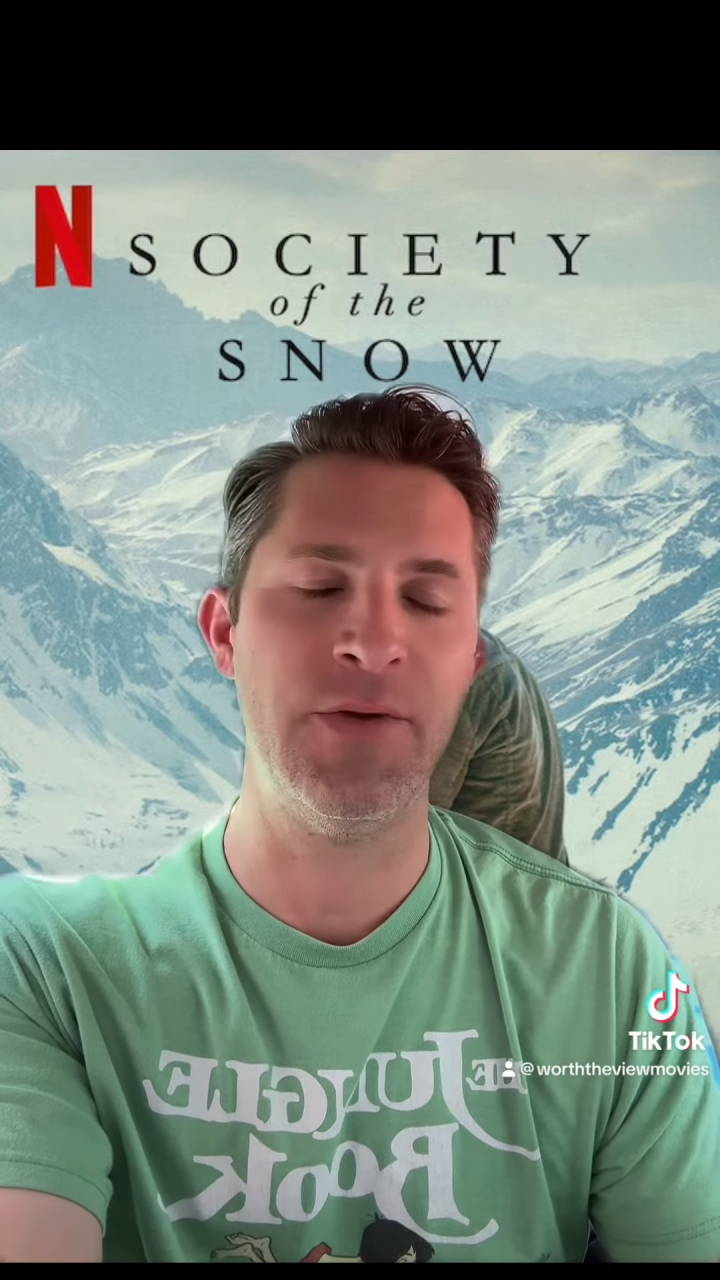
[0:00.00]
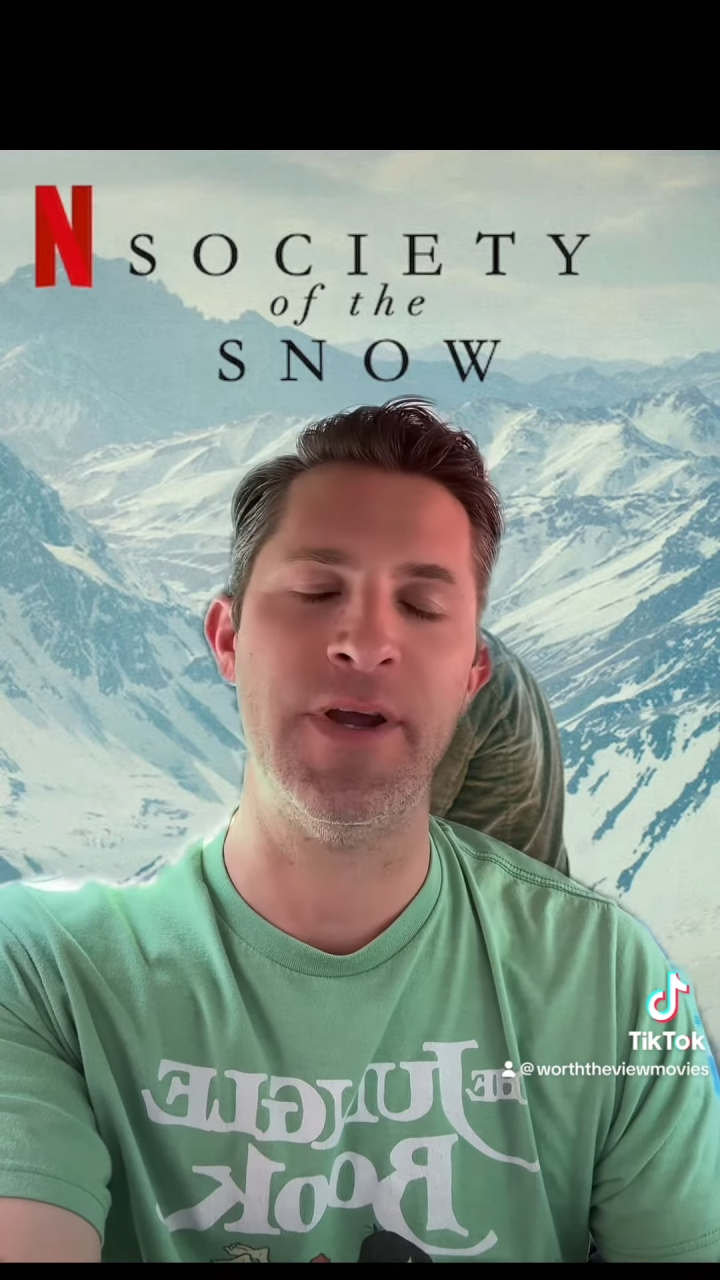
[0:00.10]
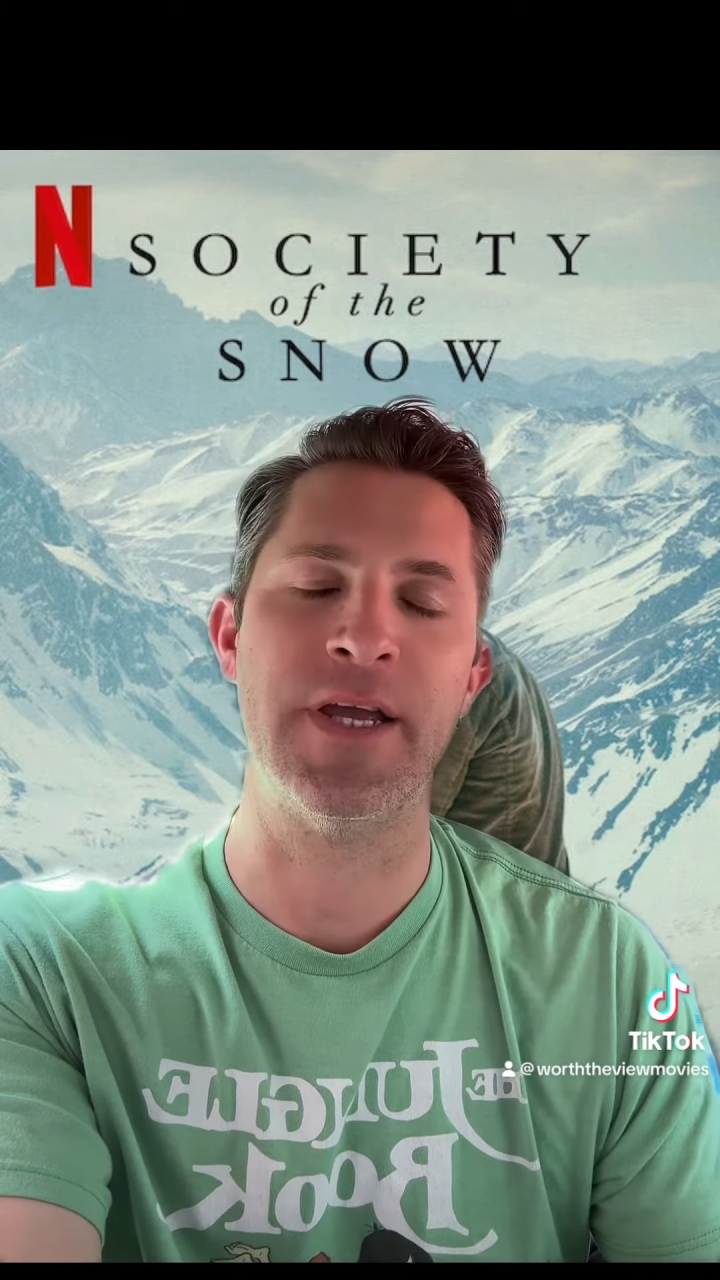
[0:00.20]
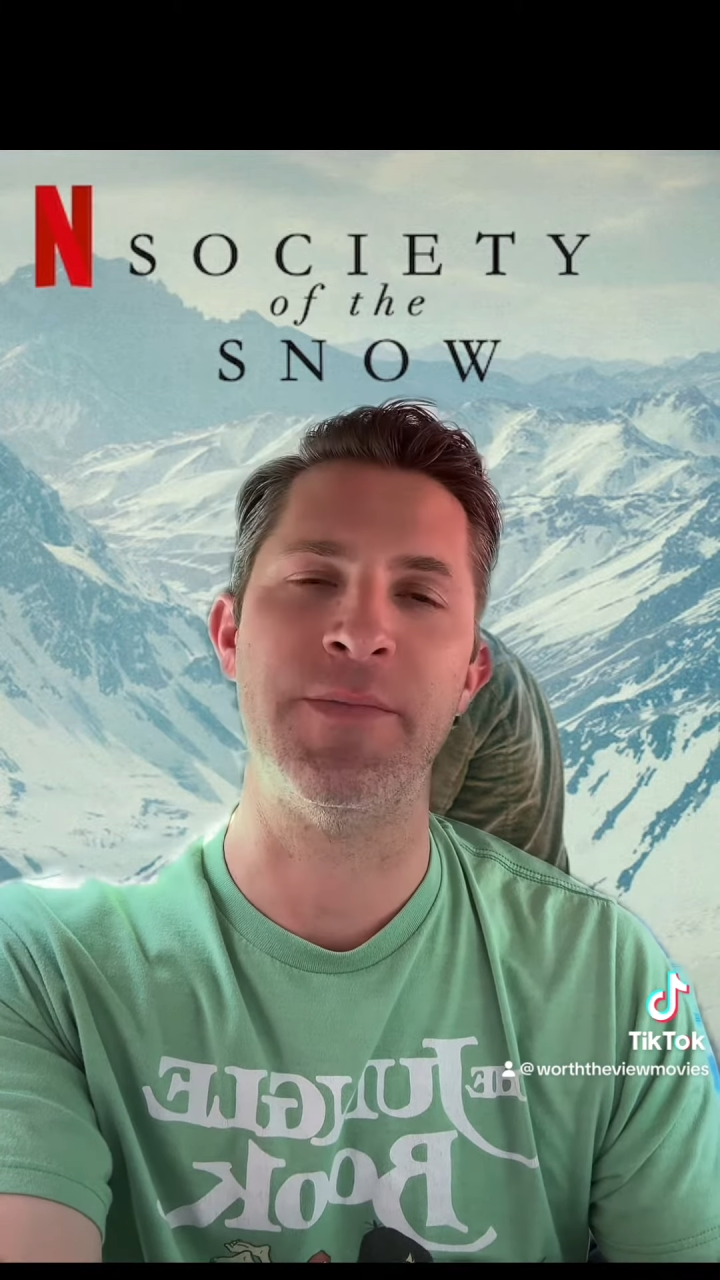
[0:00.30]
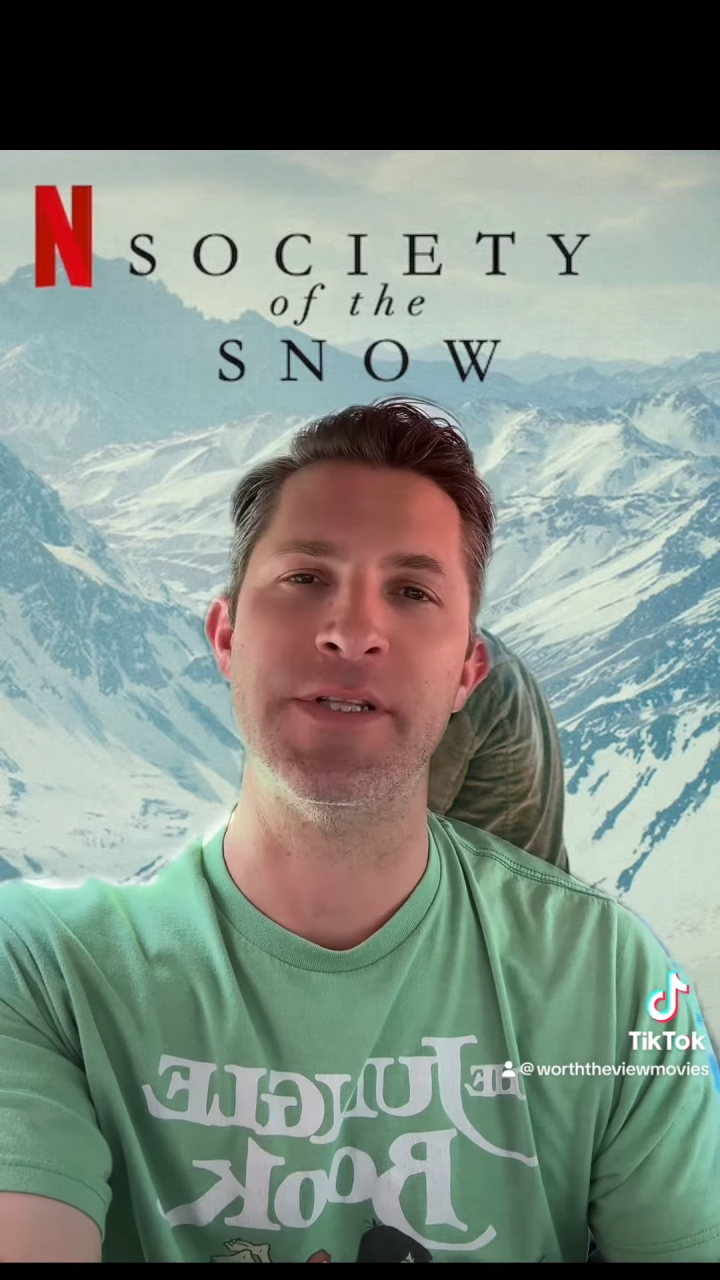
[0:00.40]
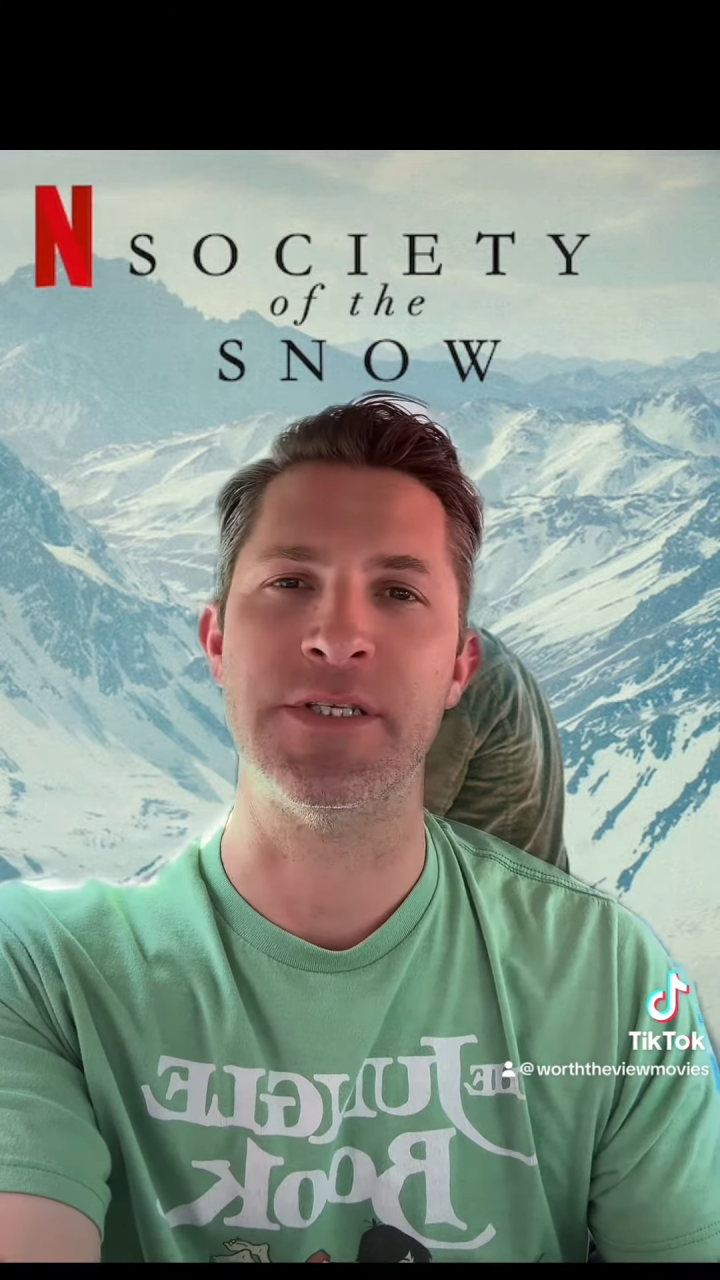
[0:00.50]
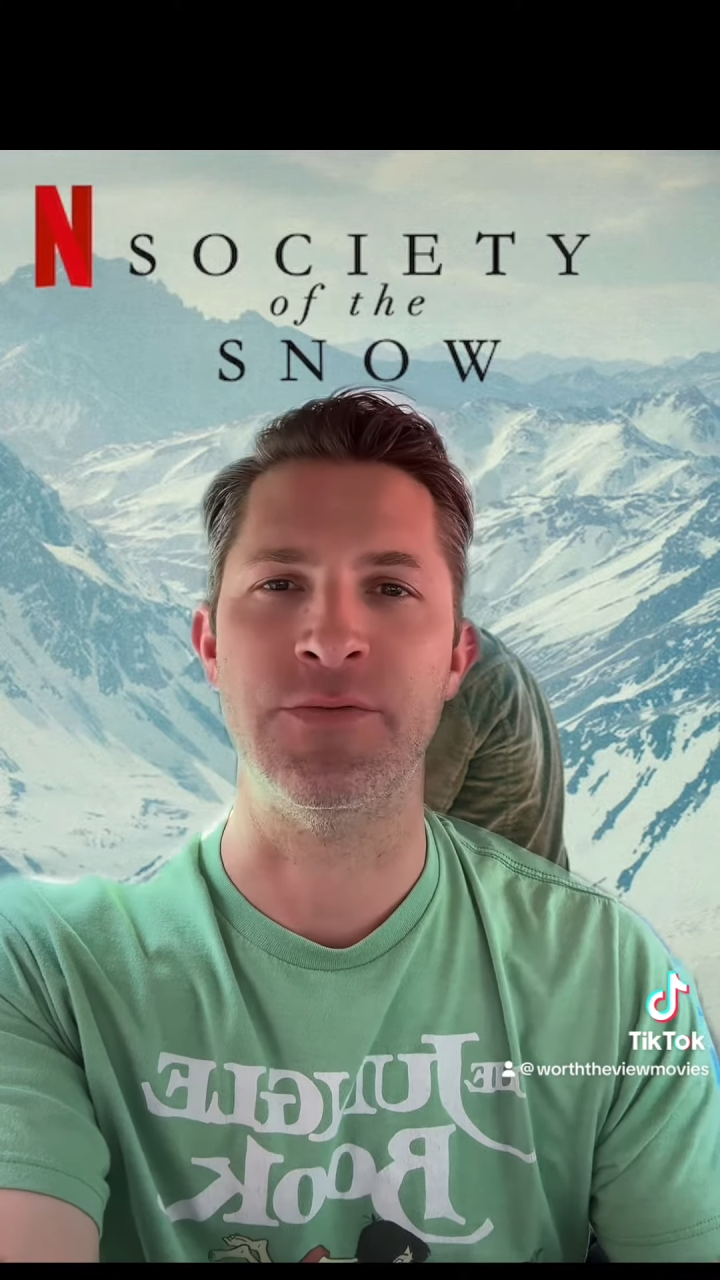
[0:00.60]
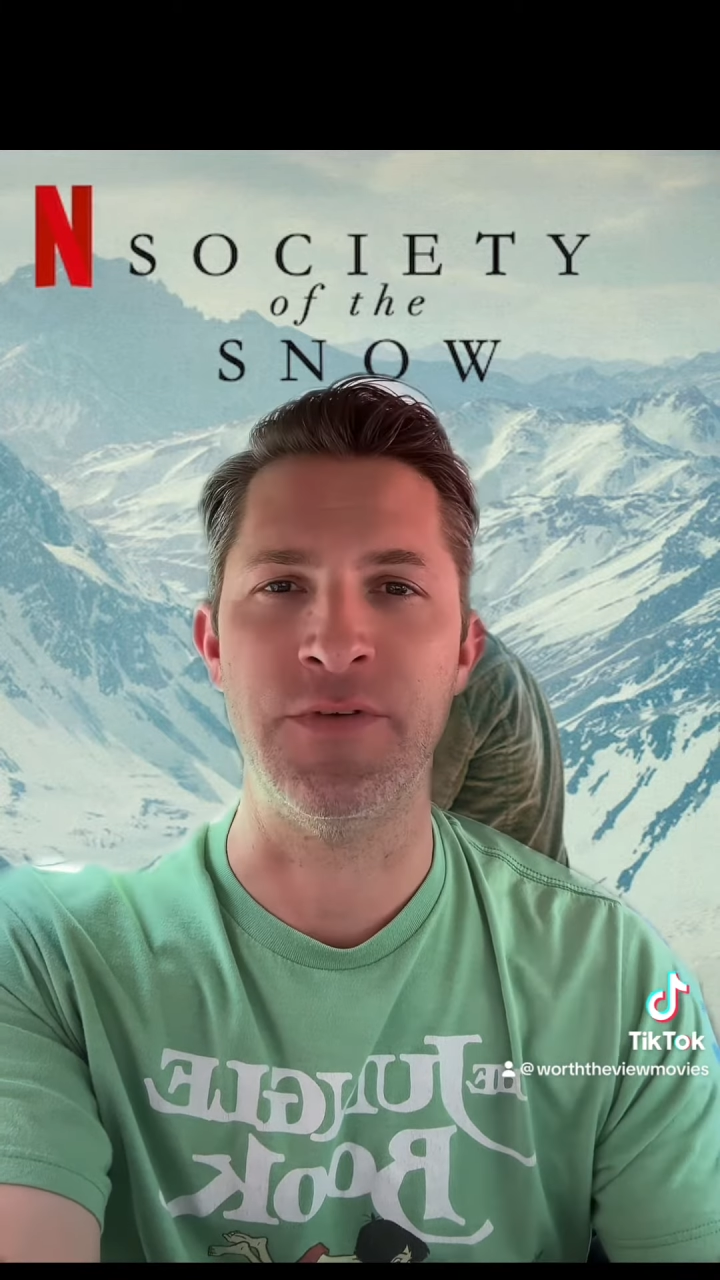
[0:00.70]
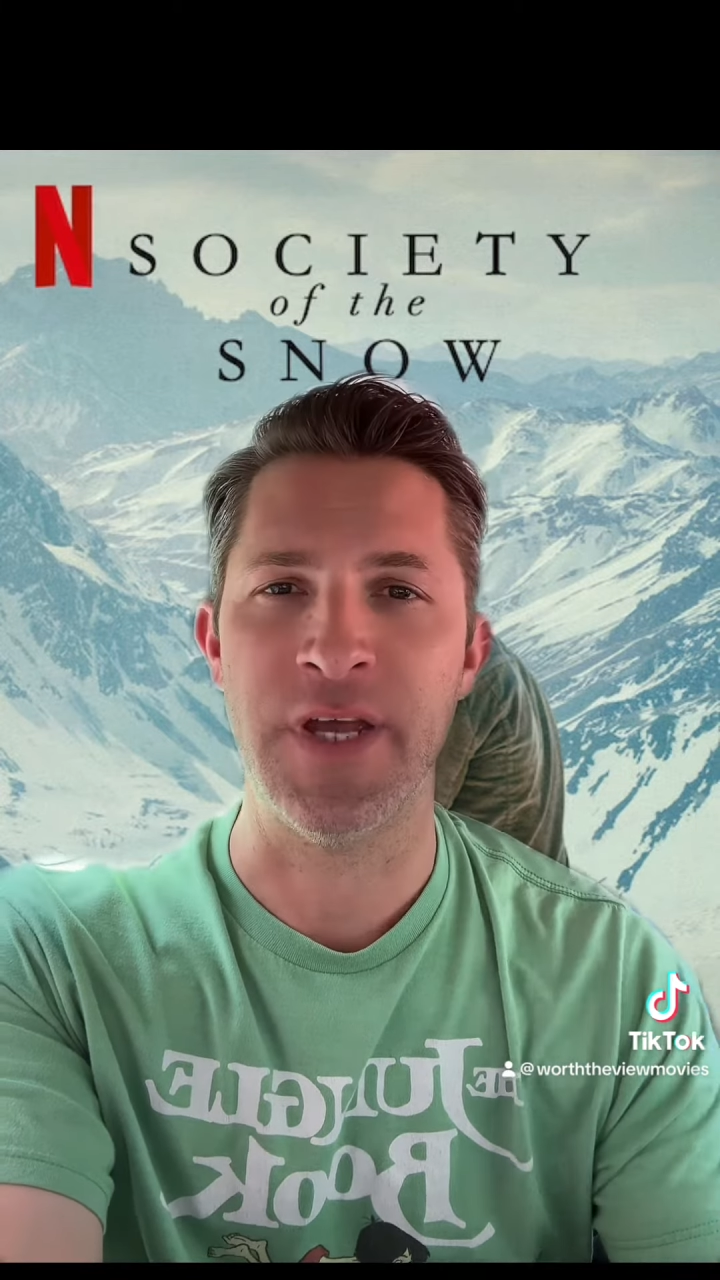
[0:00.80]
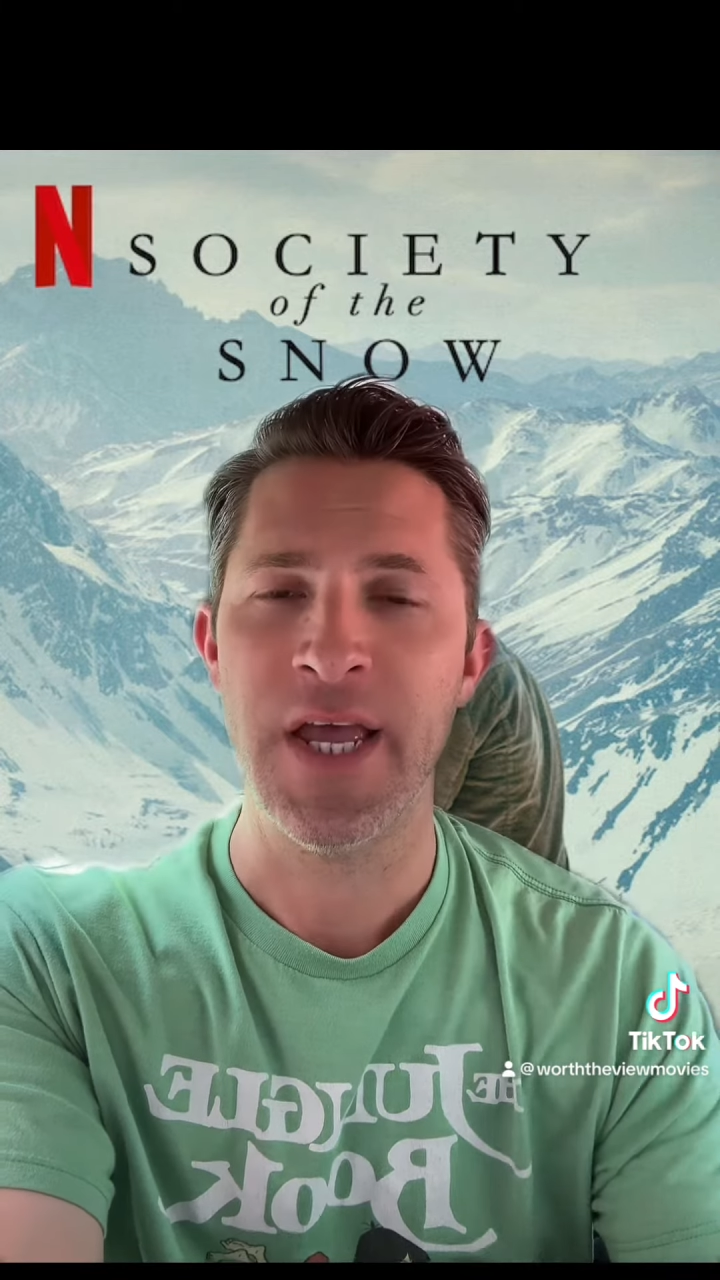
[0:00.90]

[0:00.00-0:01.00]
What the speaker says: recommend this movie.